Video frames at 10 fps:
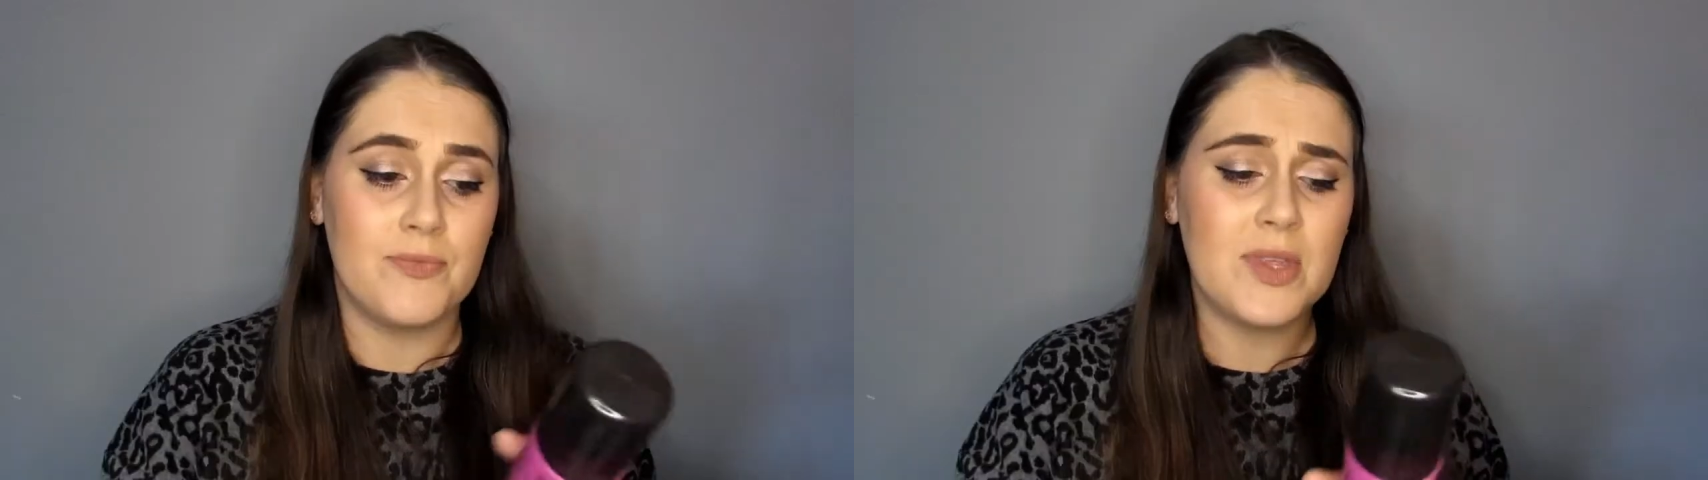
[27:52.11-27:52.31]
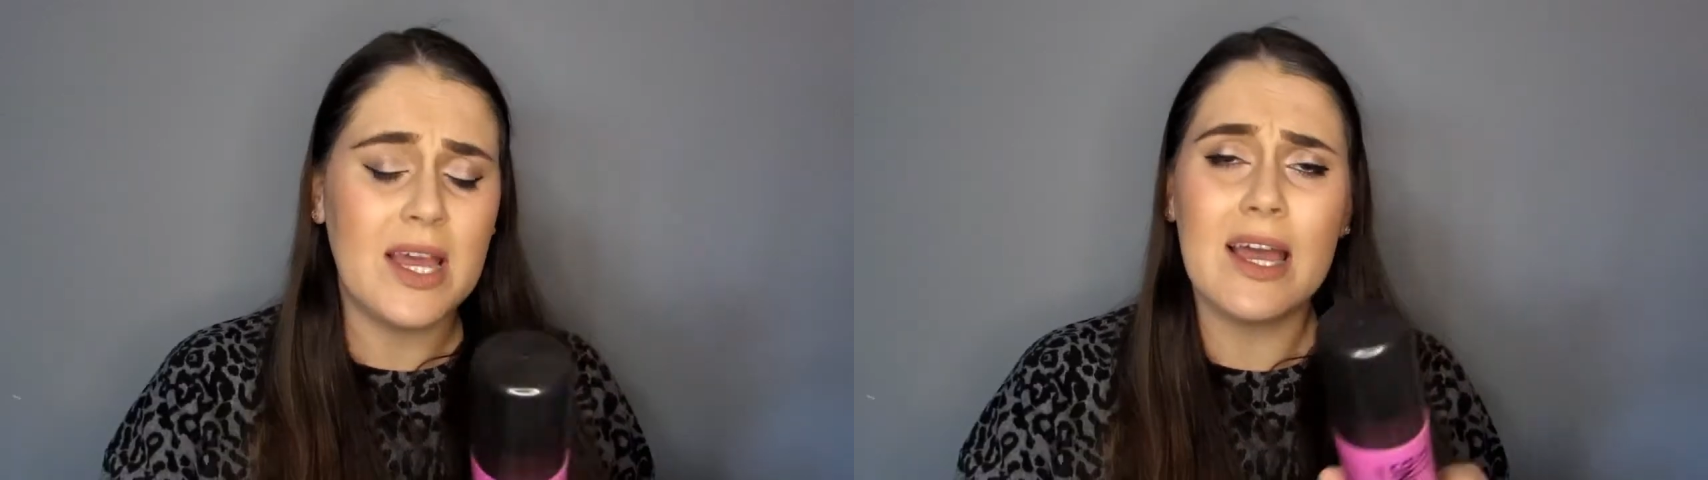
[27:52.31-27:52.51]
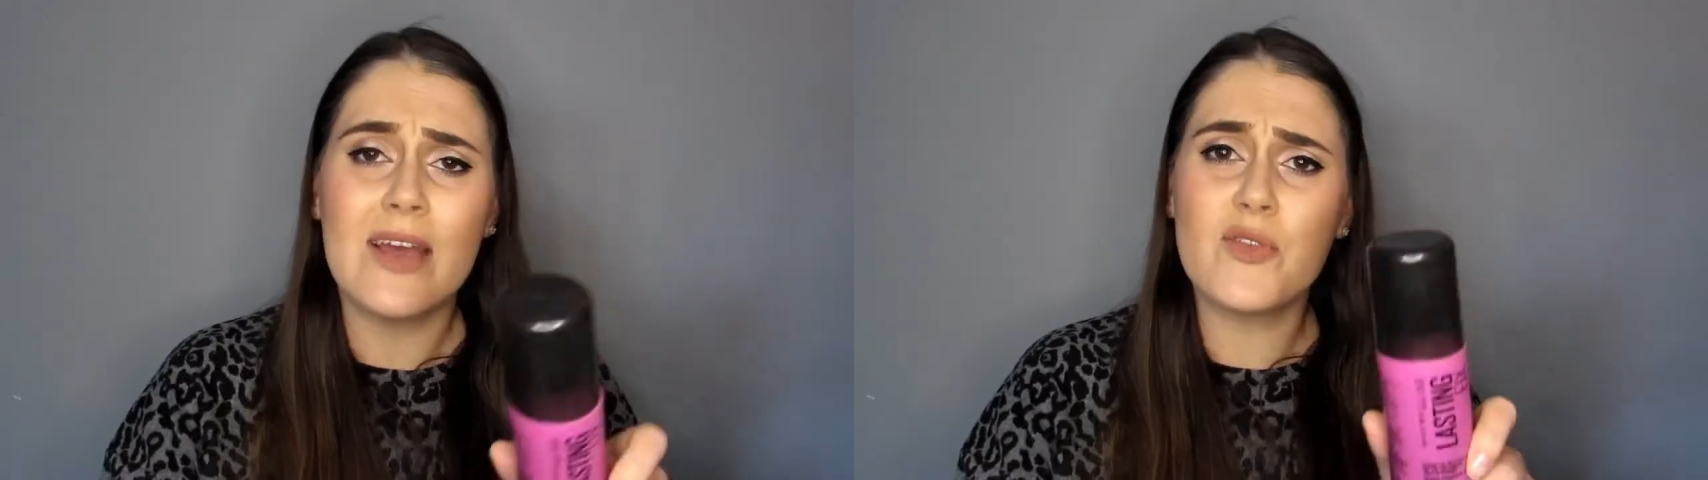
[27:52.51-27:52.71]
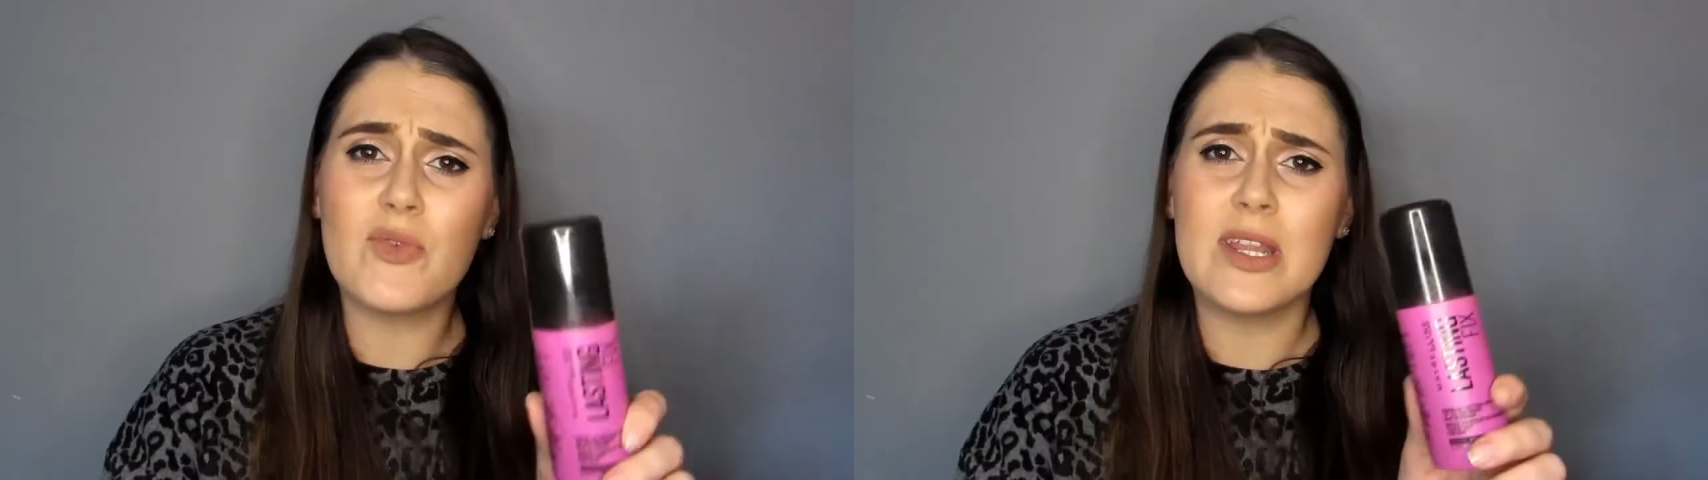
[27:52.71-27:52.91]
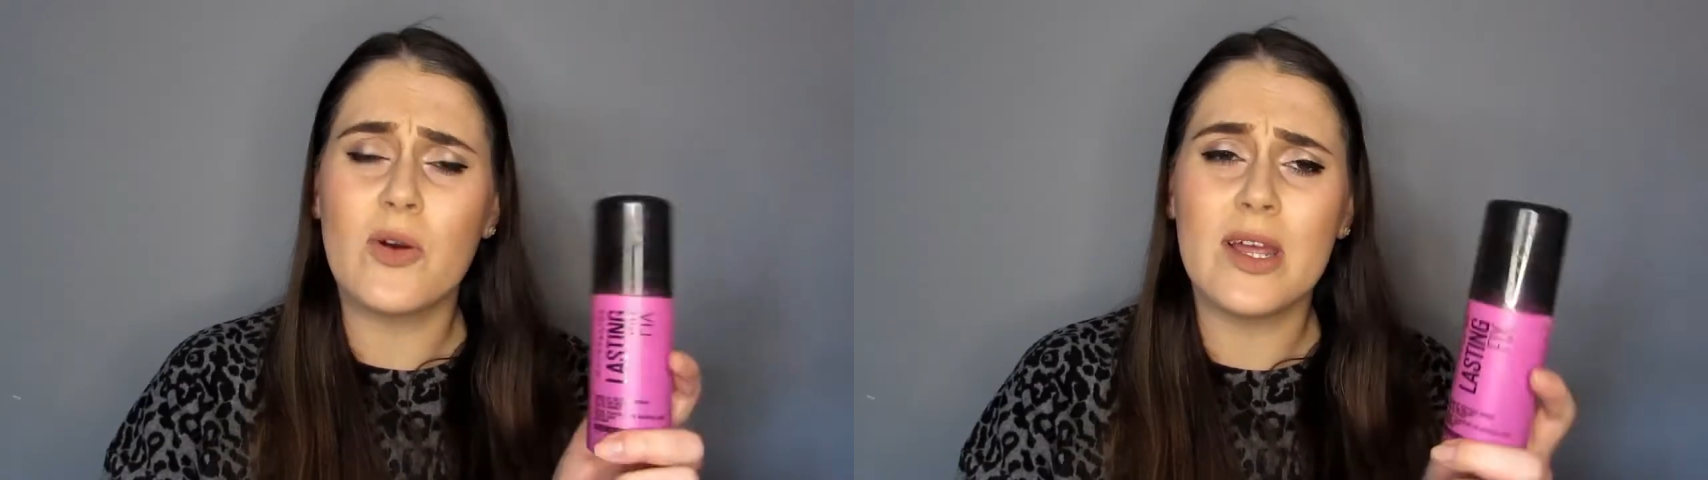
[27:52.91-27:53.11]
Yeah, I haven't
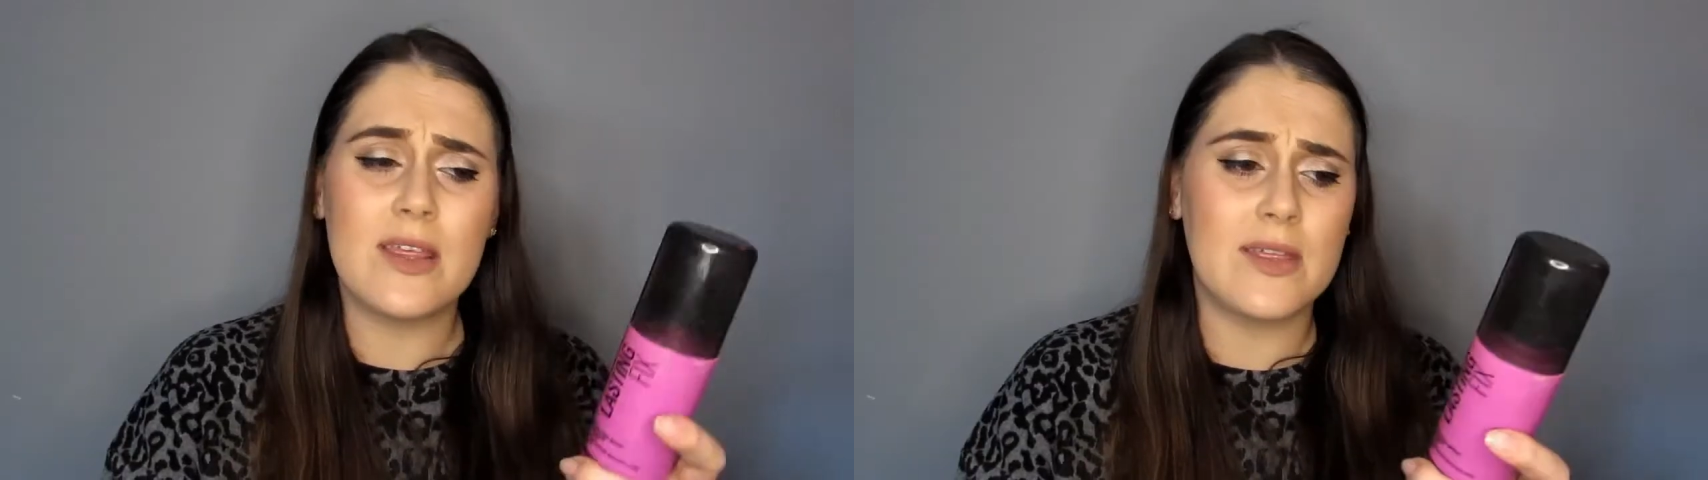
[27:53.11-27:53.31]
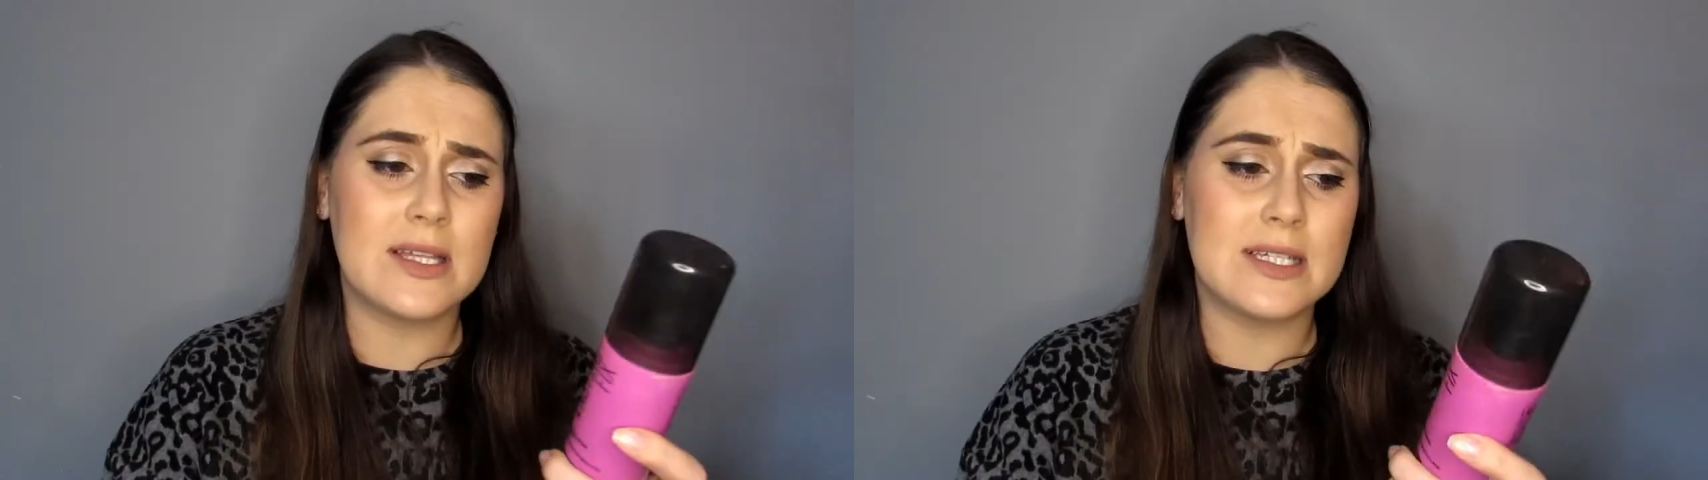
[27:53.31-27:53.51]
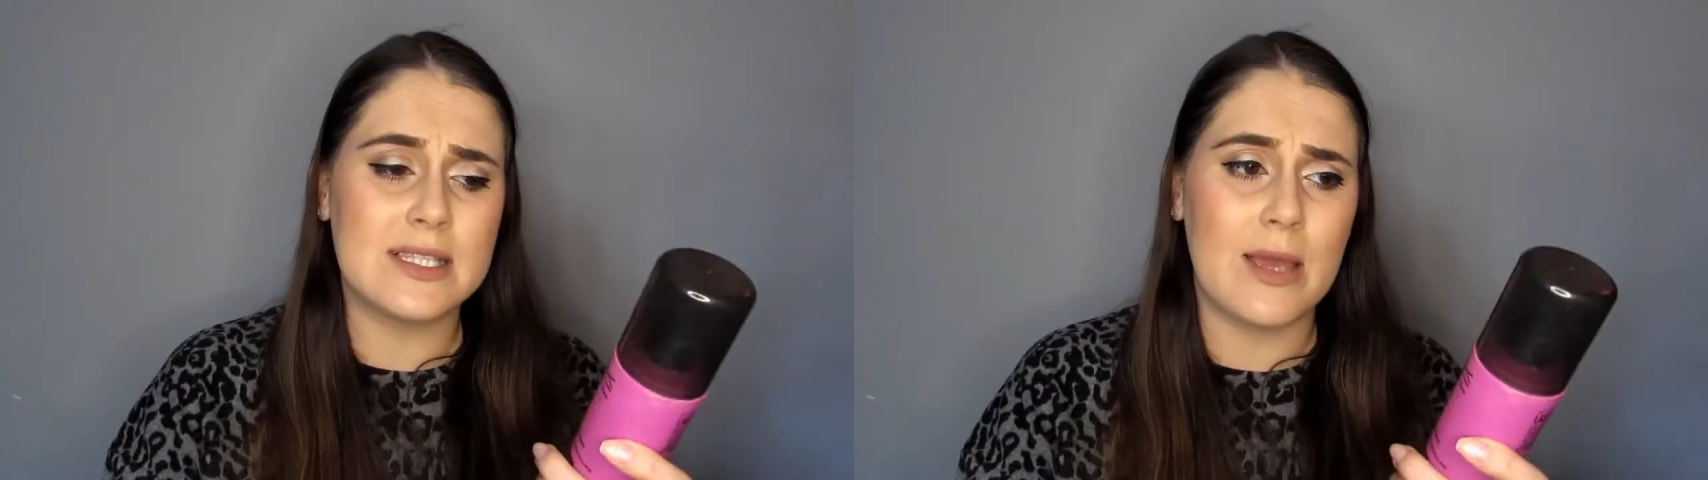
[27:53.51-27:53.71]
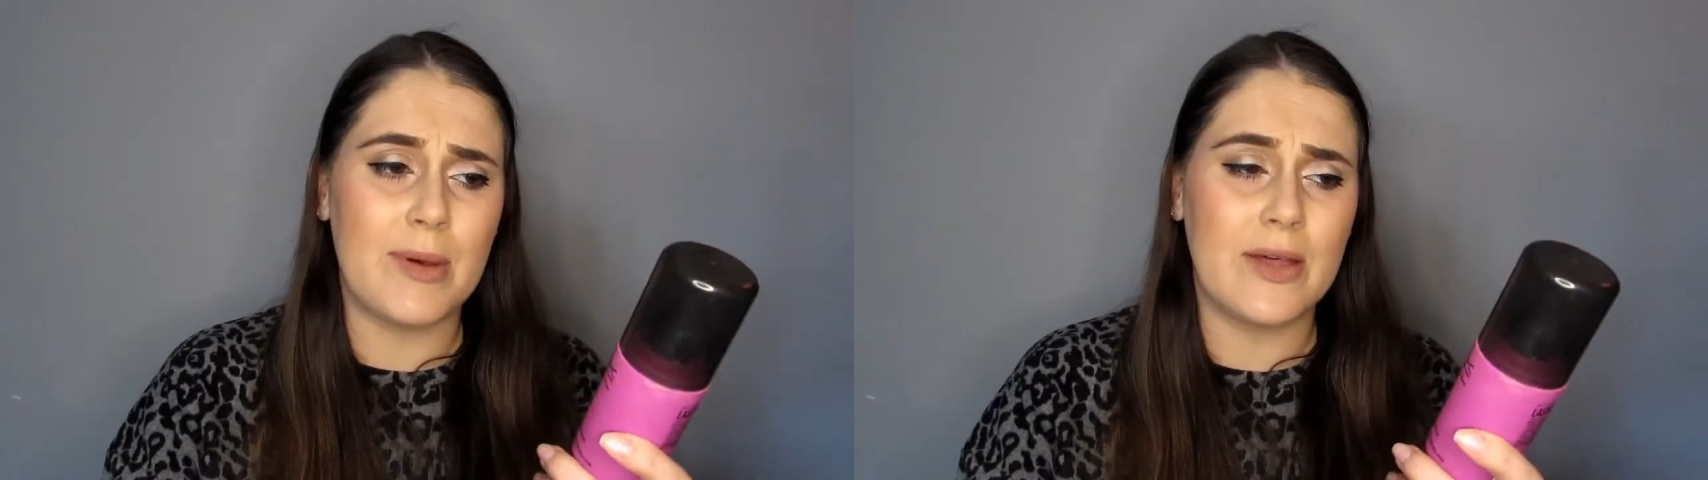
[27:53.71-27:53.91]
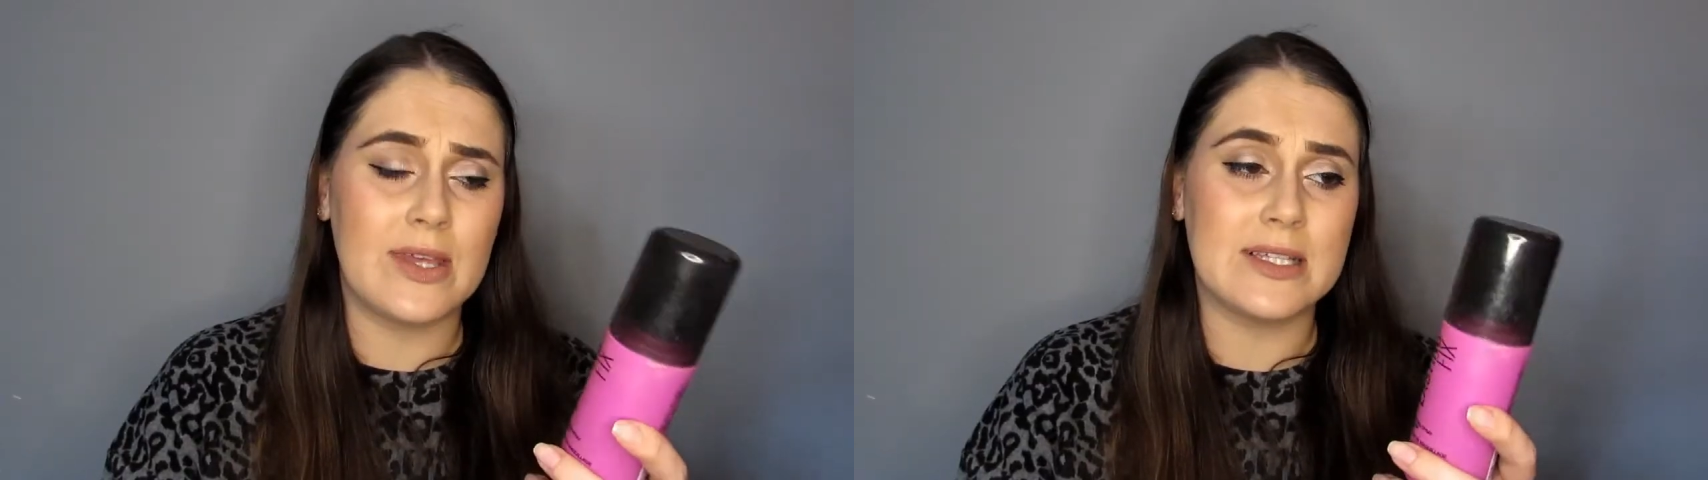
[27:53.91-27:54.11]
really got anything to say
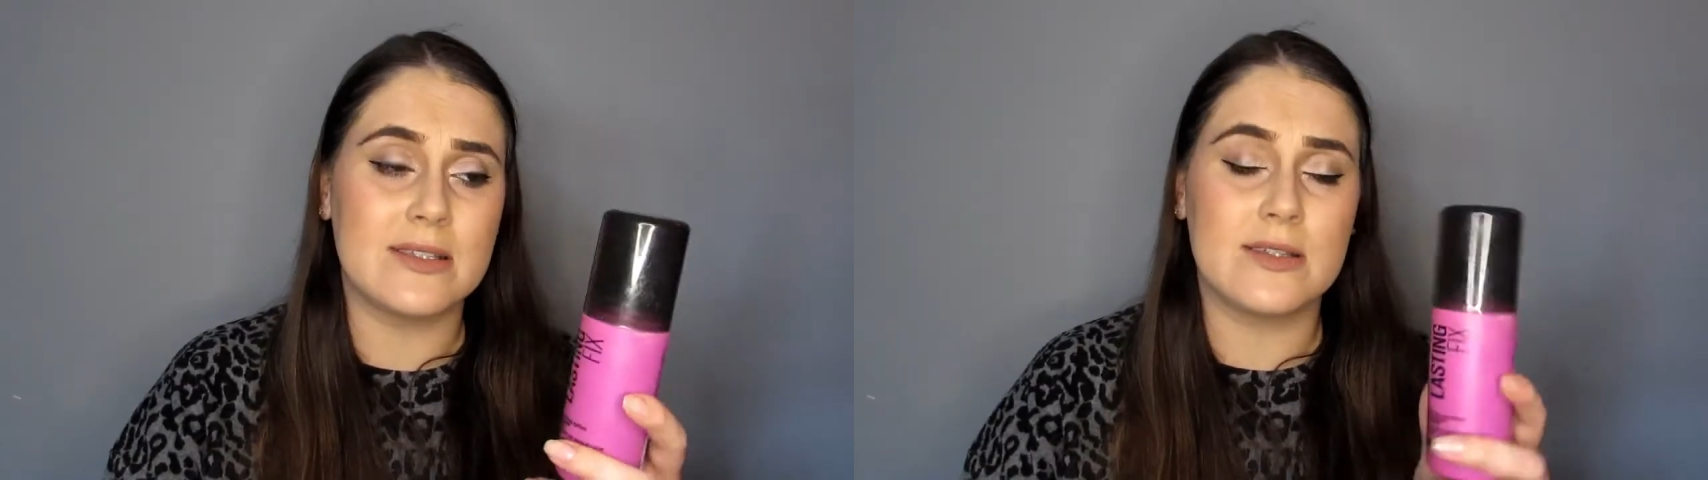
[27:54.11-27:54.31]
about this.